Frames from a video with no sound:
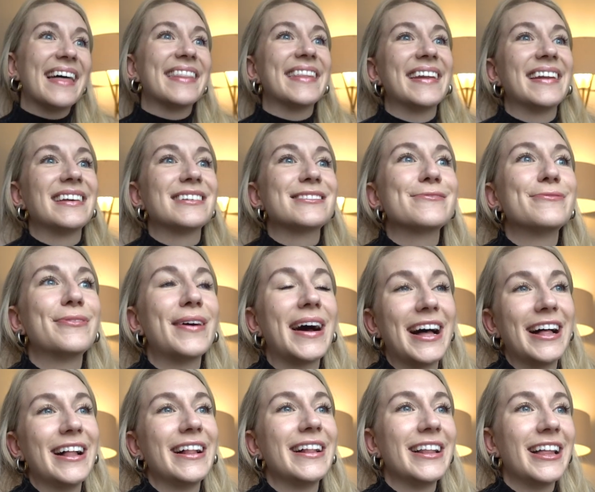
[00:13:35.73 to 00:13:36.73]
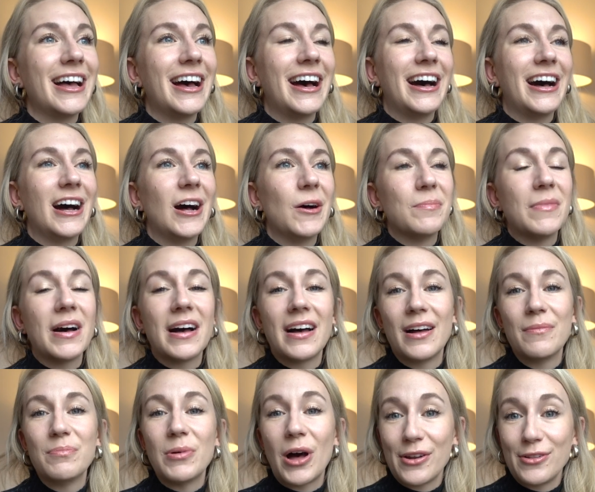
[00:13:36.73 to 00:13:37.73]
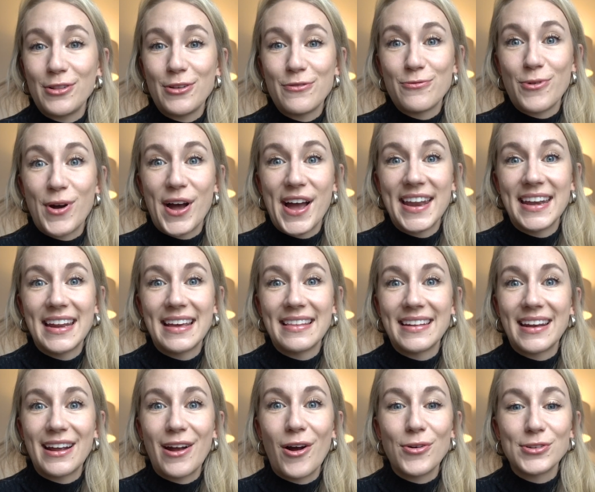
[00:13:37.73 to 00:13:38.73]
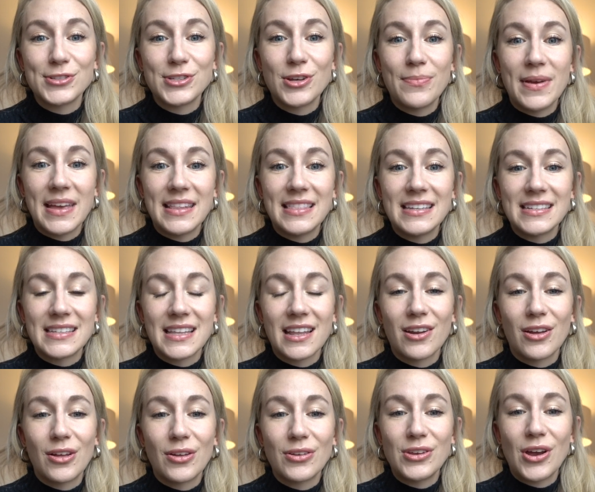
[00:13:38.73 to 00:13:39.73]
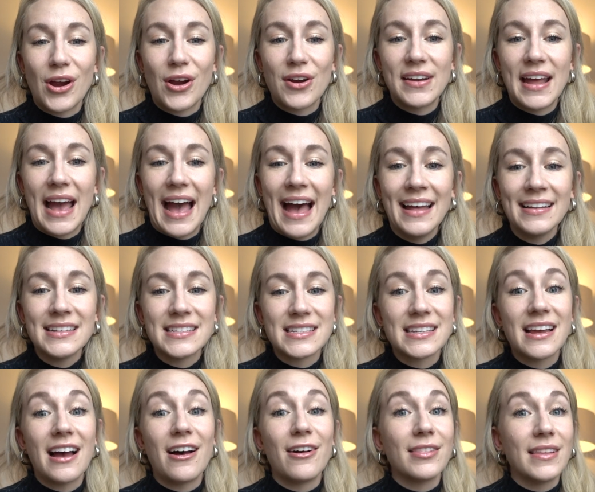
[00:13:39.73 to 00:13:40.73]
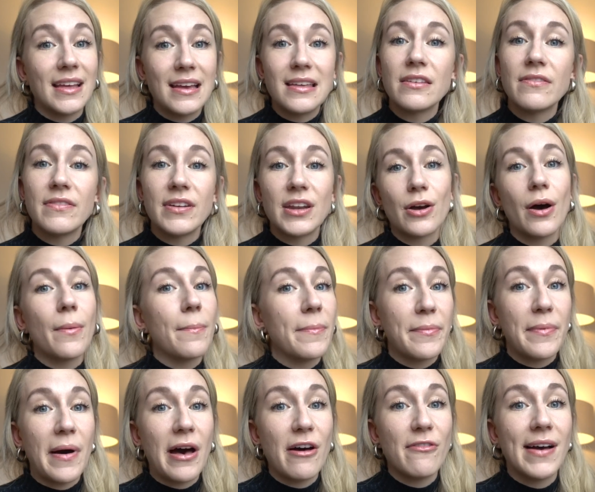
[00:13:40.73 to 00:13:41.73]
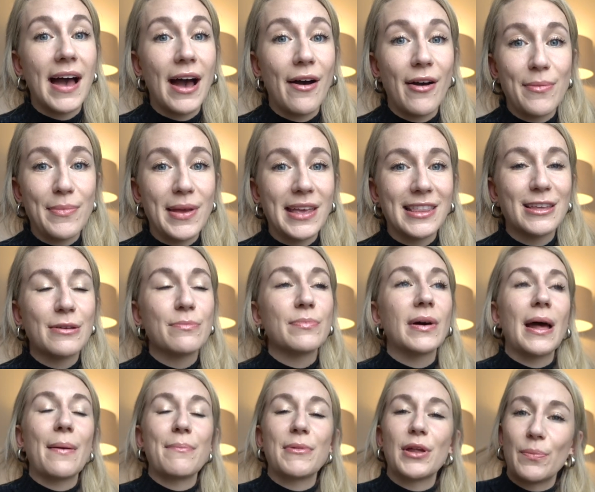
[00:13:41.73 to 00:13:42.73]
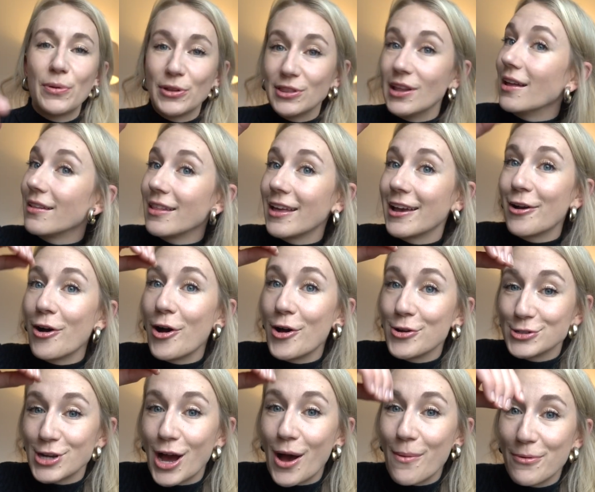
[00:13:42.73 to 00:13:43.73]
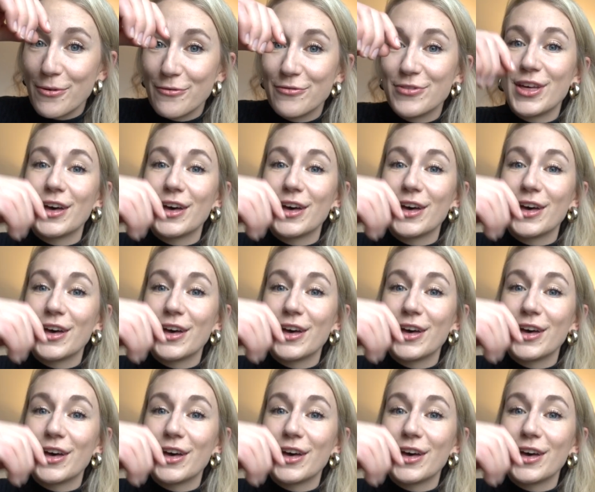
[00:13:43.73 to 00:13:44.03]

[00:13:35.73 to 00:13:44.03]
And then as well, um, a bottle of wine. And then I also made these little yarn hats. I'll link the video up above how I made them, but I'm gonna put that like on top of